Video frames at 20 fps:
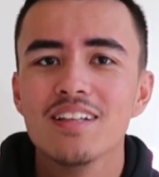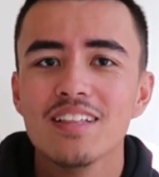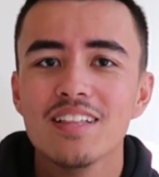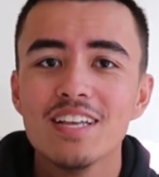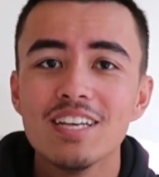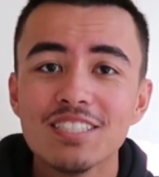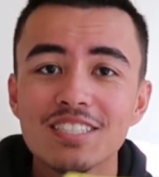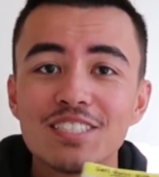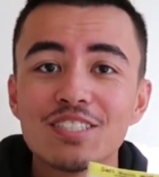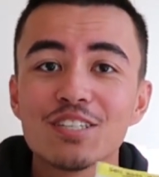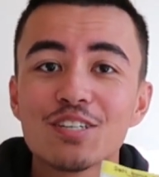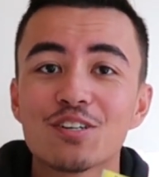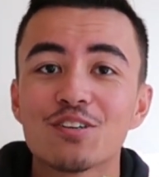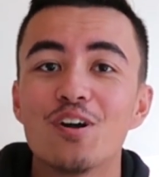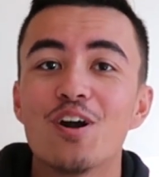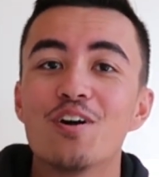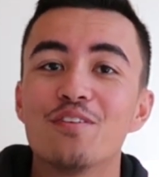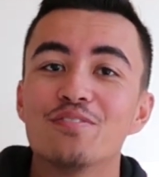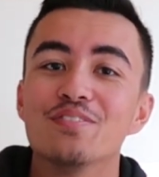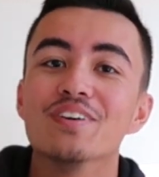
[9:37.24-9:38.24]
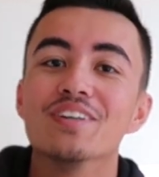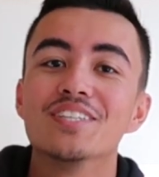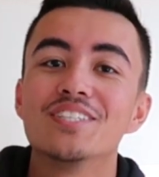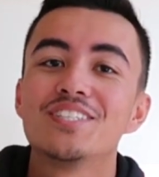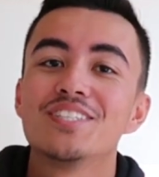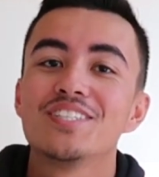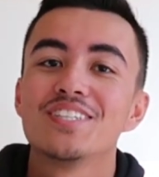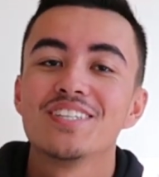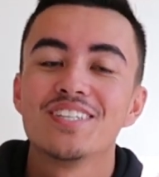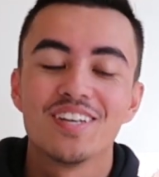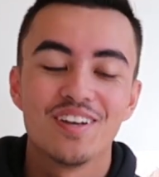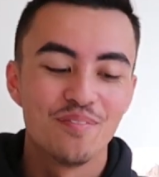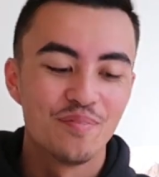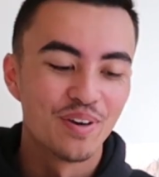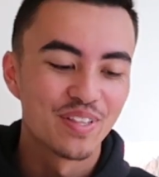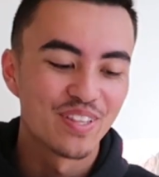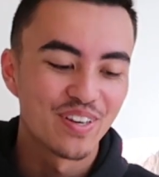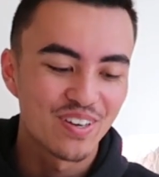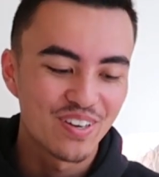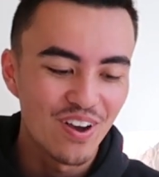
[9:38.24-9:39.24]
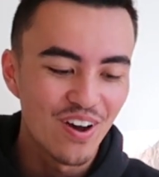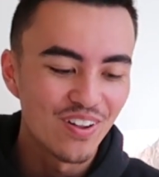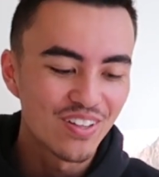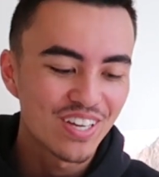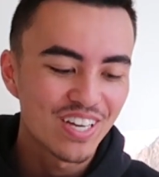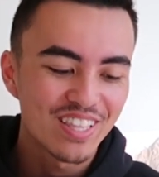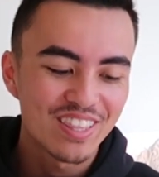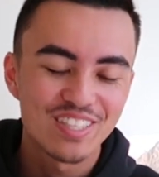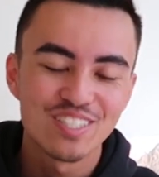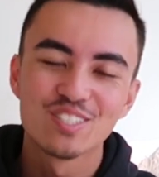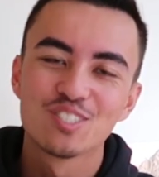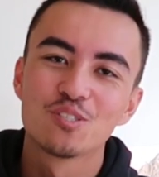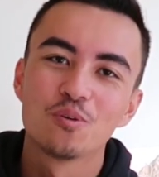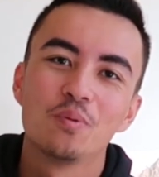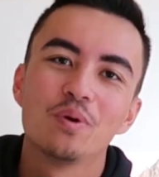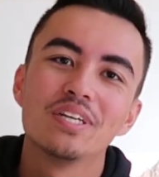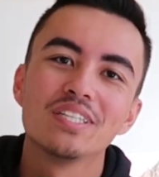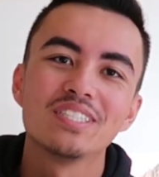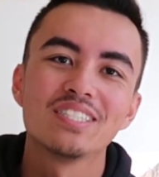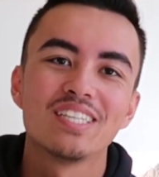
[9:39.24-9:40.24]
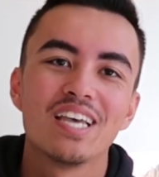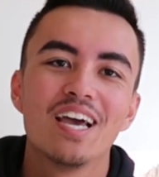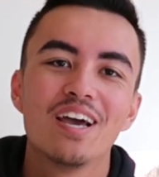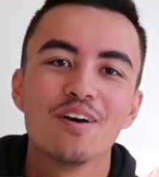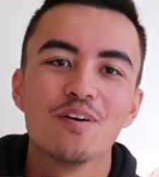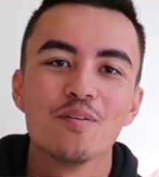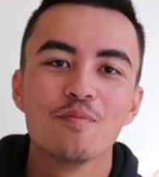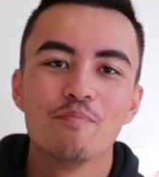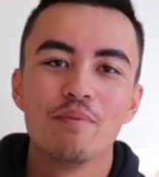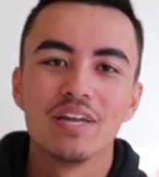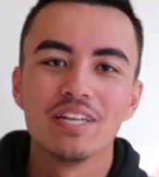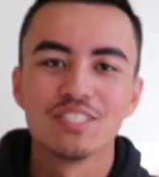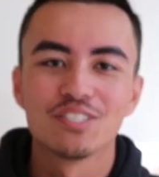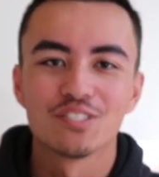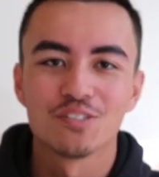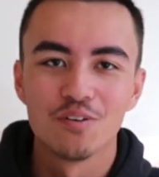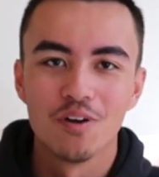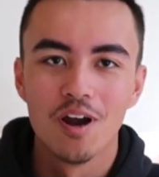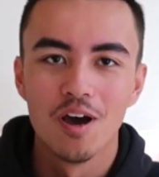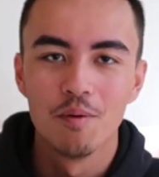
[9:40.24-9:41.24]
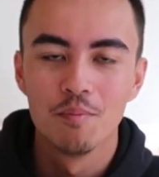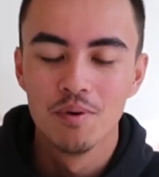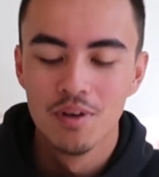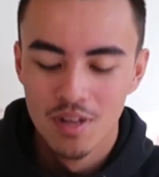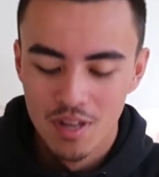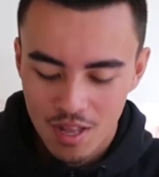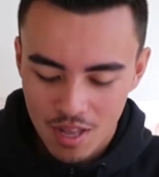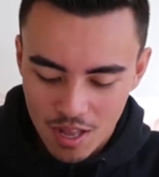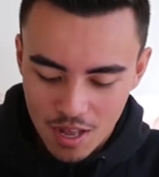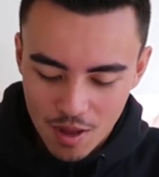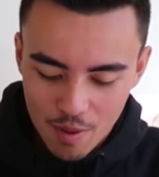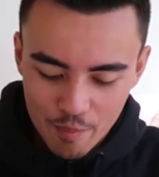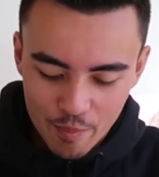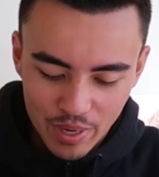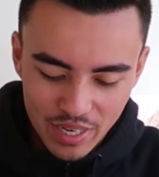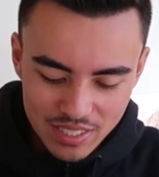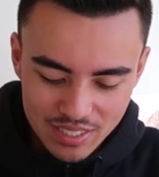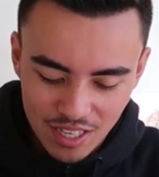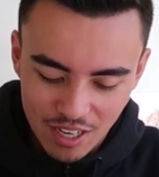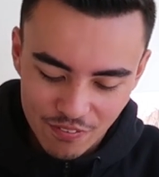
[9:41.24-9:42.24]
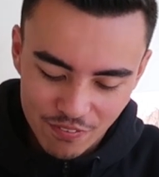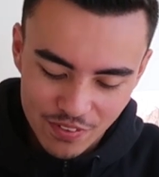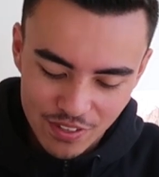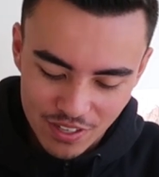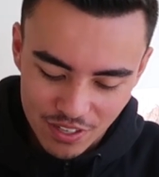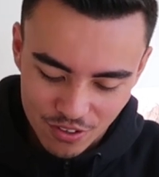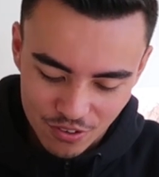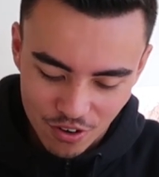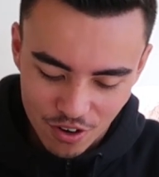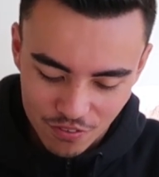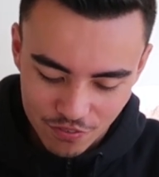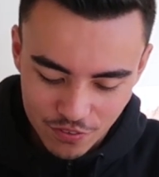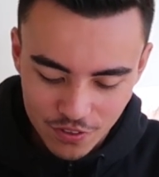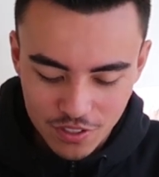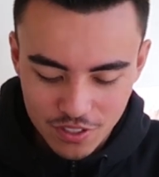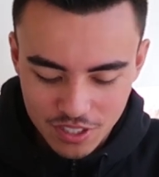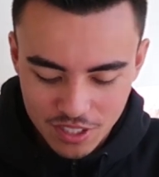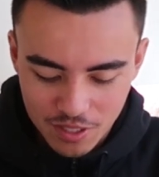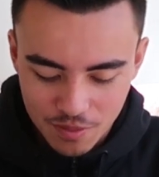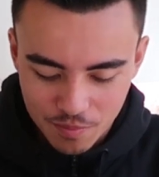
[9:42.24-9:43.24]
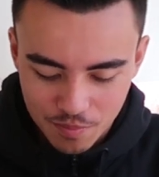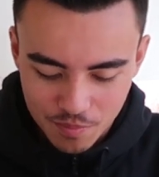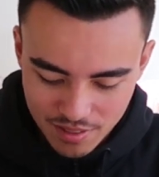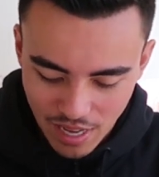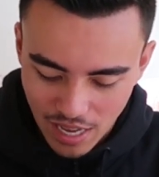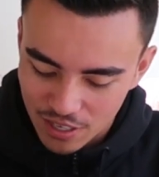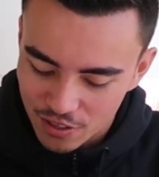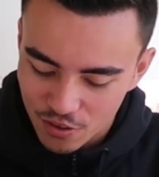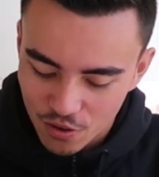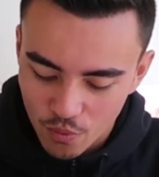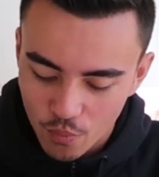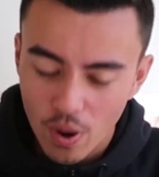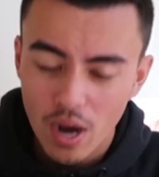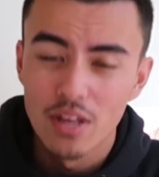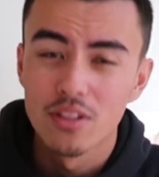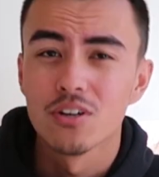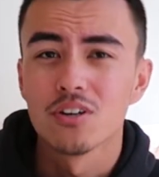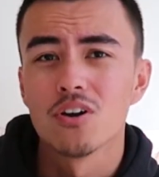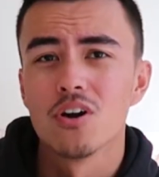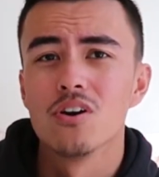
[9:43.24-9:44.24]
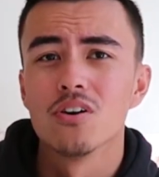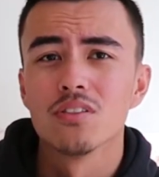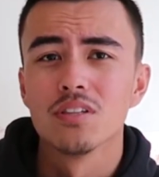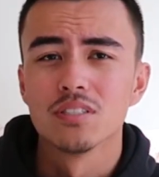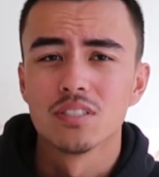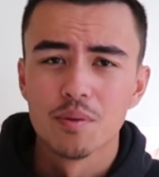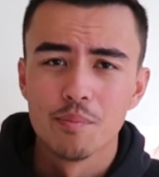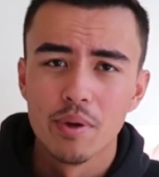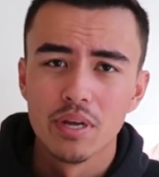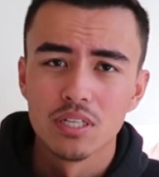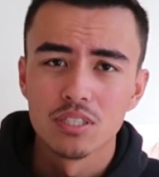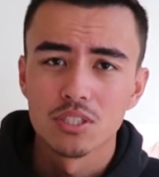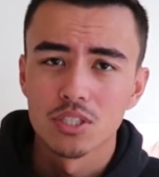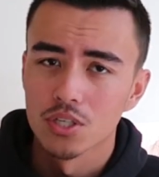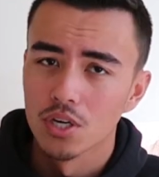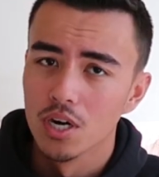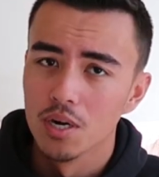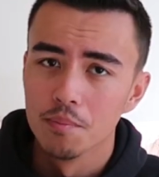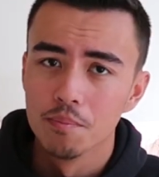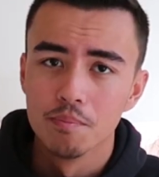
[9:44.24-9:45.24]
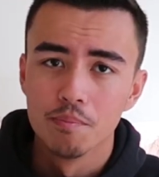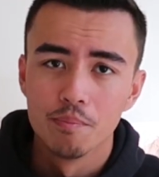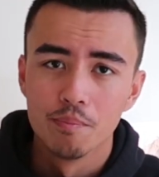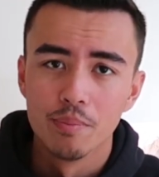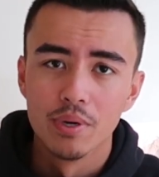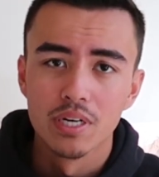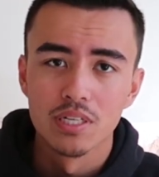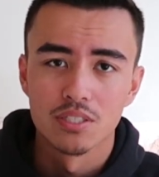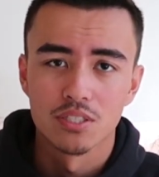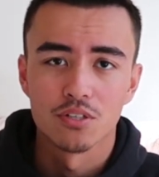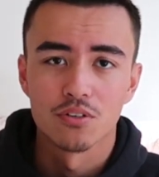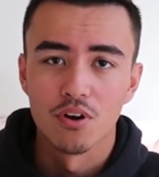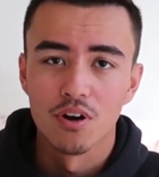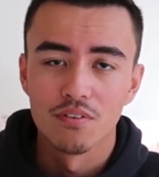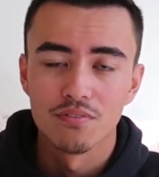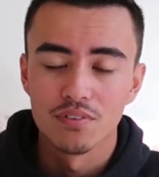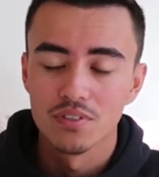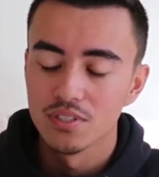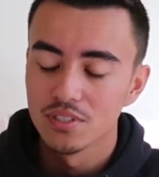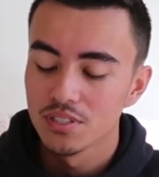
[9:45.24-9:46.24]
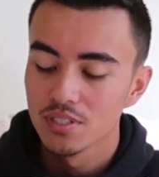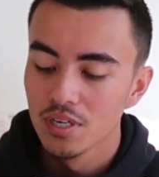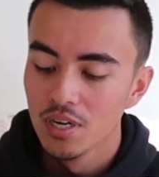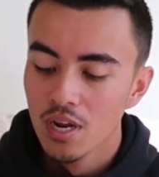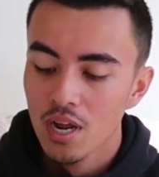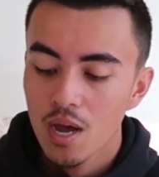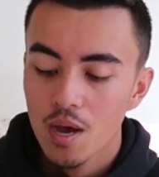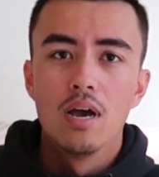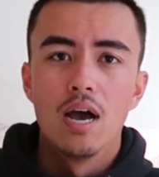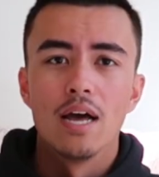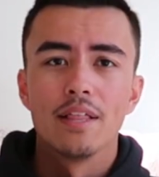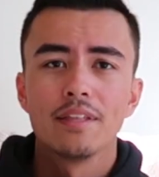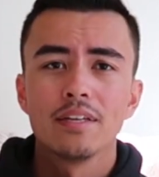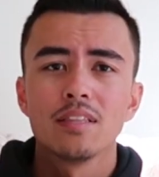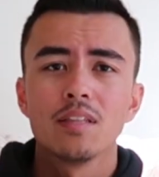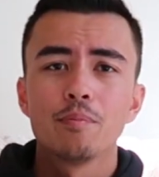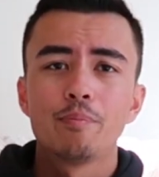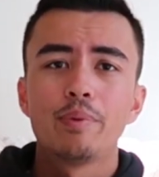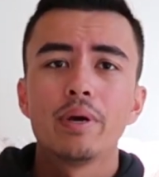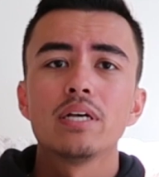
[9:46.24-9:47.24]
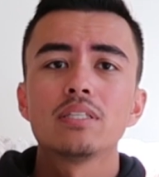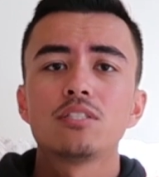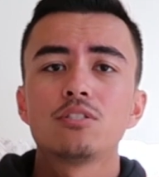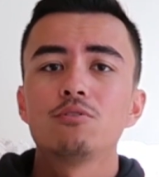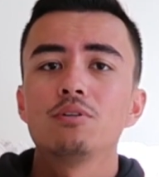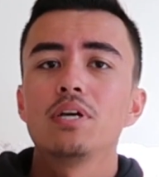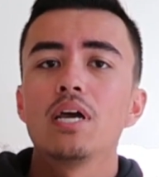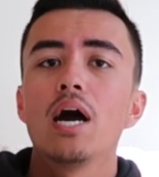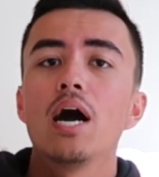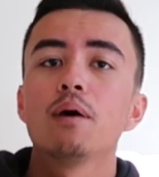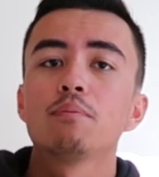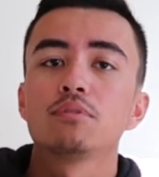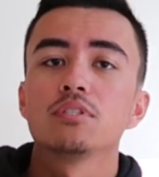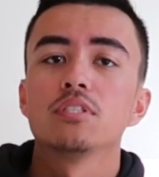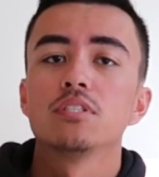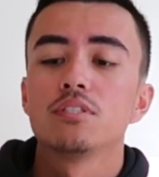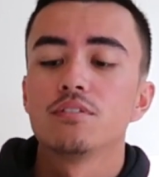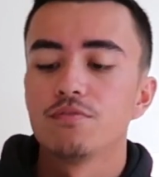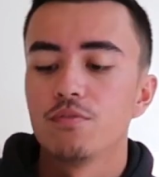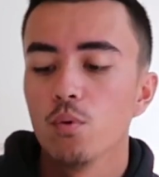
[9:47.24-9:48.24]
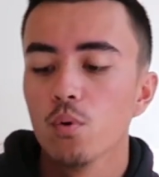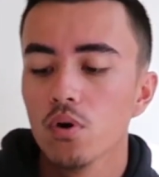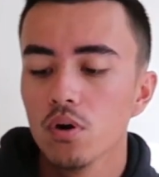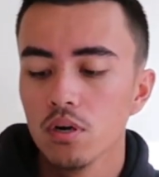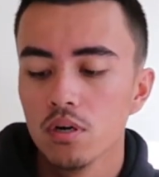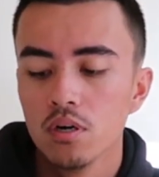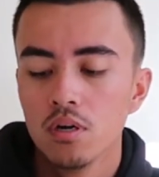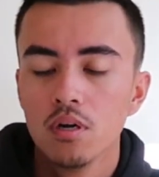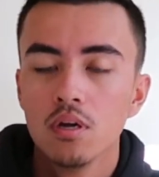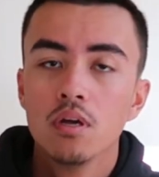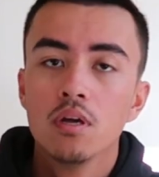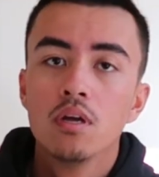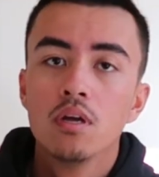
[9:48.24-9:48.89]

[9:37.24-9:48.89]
This is a crawfish, but they're calling it the Twin Tail Menace Grub, but it's definitely a crawfish. I don't know why they're calling this a menace grub, but it's a crawfish. I think the best 3 options for